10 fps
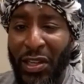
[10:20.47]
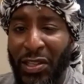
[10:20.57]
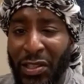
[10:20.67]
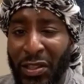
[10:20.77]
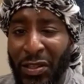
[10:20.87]

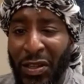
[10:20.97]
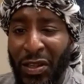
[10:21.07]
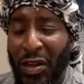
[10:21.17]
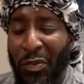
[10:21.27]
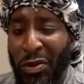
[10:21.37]
as a
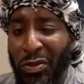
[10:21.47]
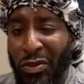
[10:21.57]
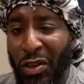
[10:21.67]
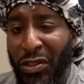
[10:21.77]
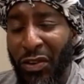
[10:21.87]
commercial
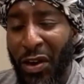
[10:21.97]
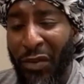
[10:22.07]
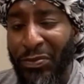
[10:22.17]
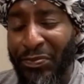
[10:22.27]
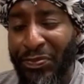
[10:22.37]
truck driver.